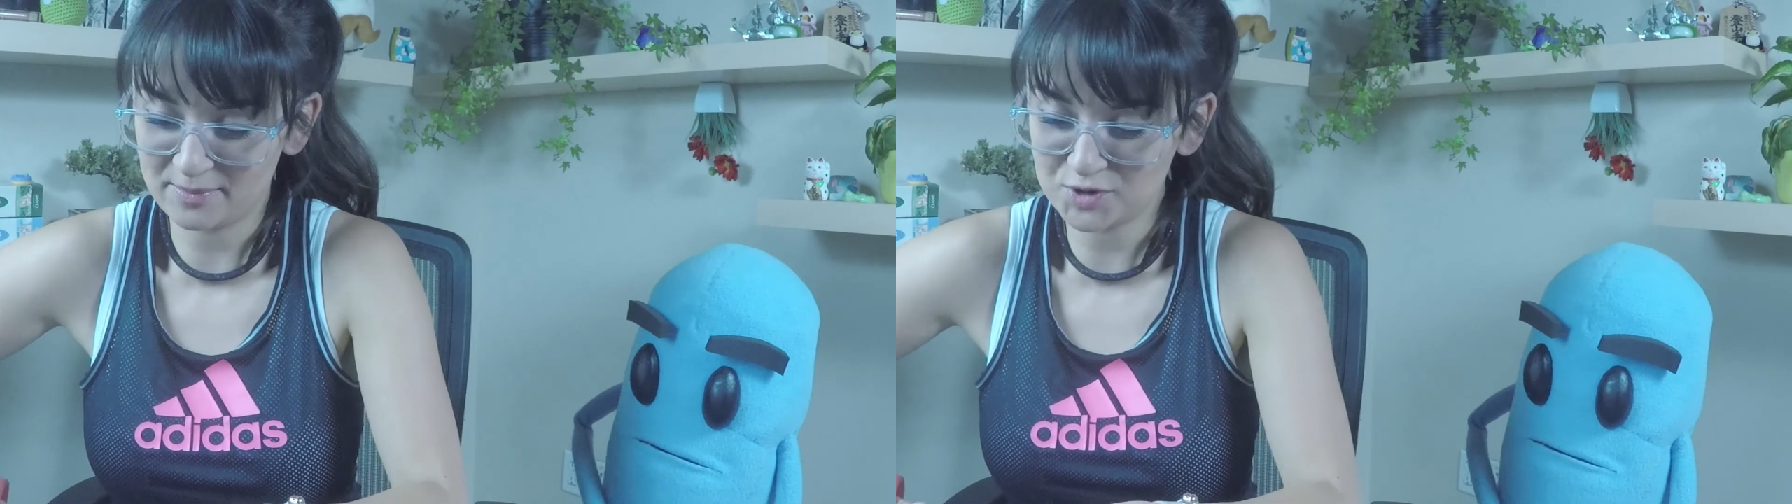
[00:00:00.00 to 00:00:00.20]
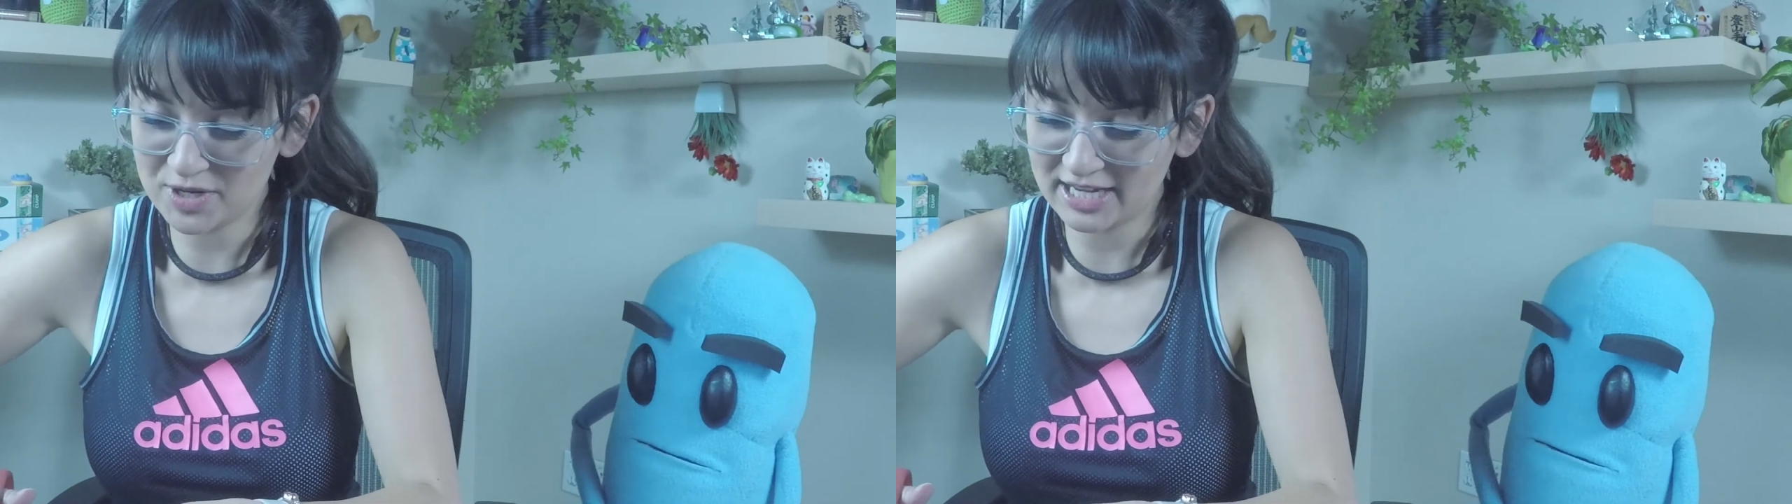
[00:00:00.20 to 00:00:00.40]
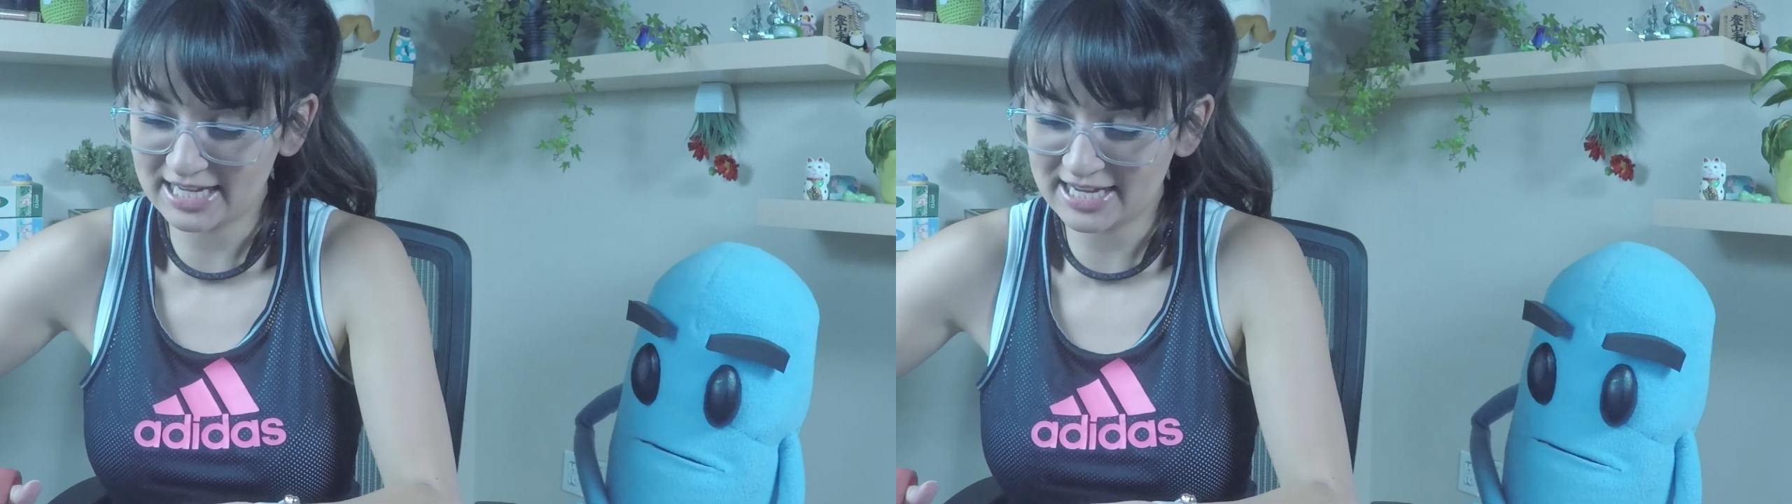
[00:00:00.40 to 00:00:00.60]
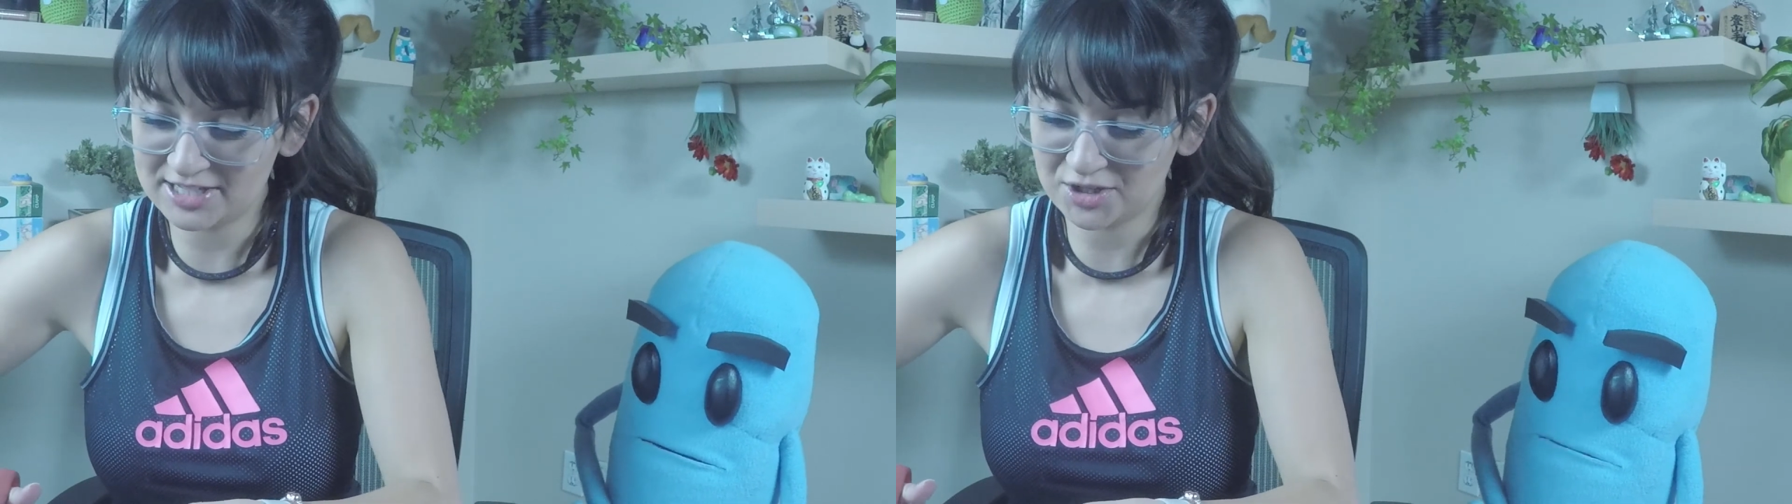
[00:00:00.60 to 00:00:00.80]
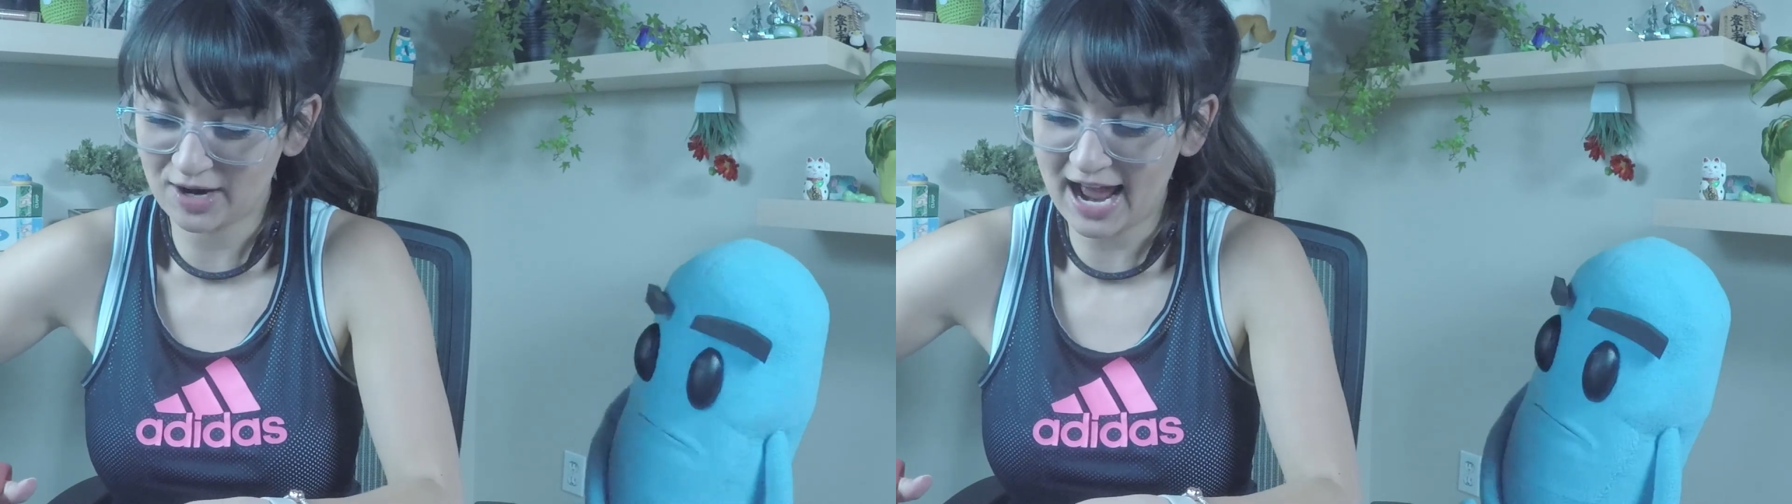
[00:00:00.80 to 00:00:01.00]
I'm doing a
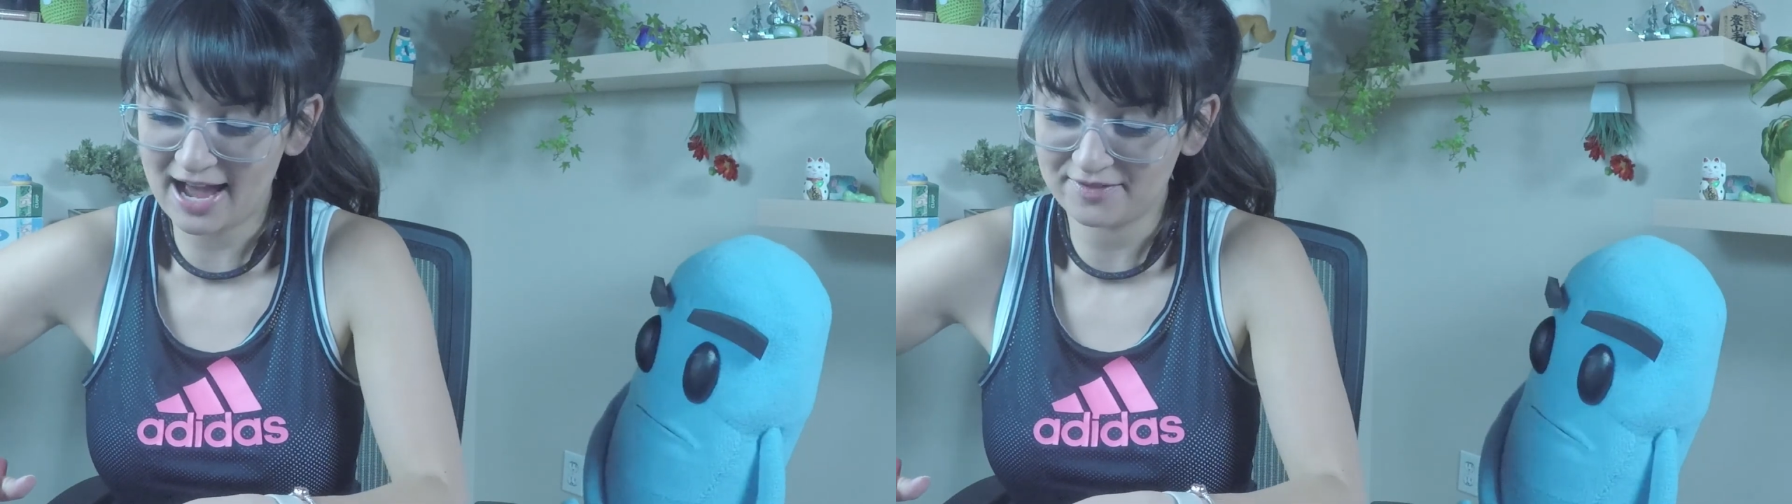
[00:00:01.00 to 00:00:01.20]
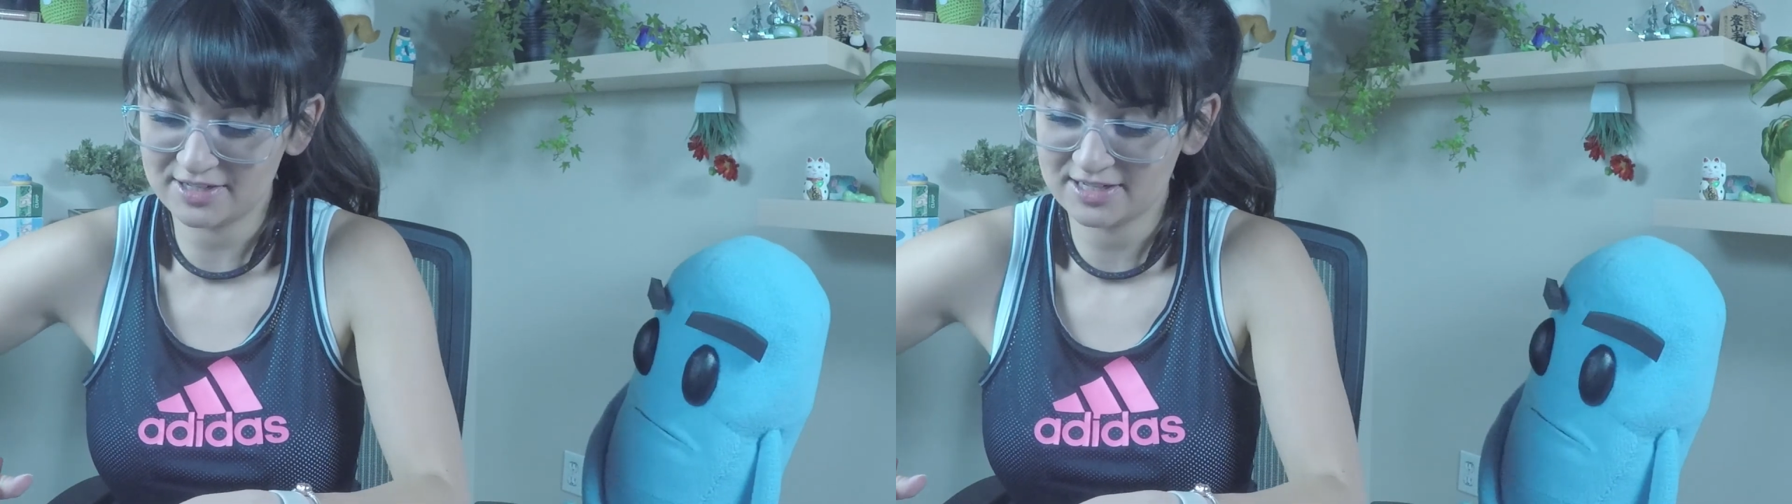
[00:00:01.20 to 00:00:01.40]
kid's craft.